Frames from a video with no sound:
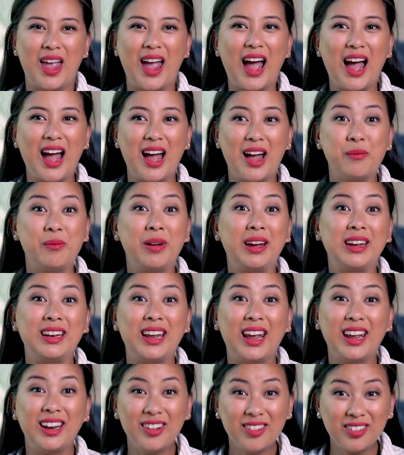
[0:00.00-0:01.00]
My
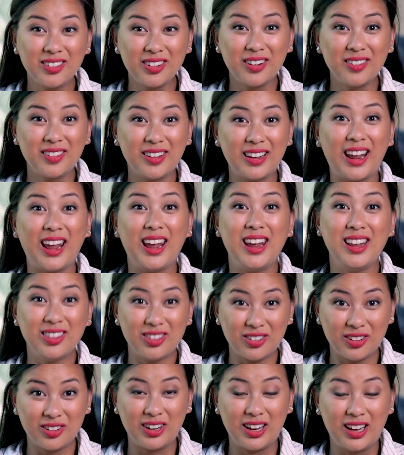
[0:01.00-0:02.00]
nanny starts at
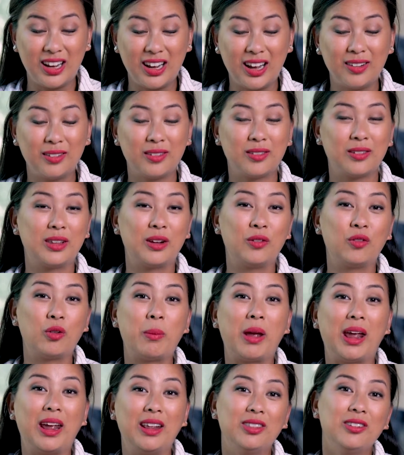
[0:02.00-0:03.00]
8:30, and so then from
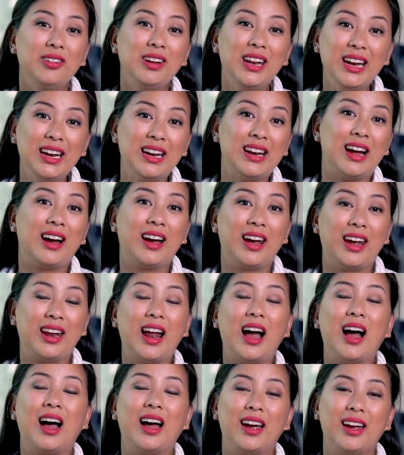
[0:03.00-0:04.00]
8:30 to 9,
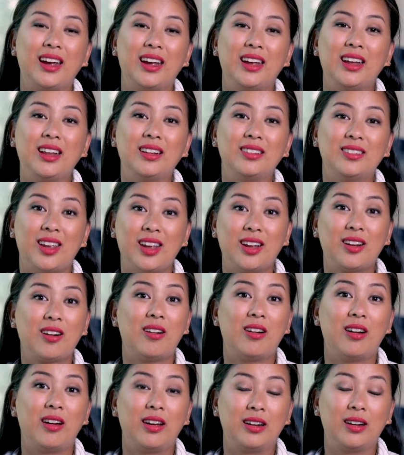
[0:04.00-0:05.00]
I take
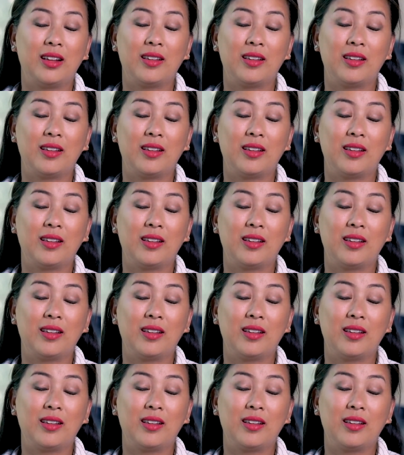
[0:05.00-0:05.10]
on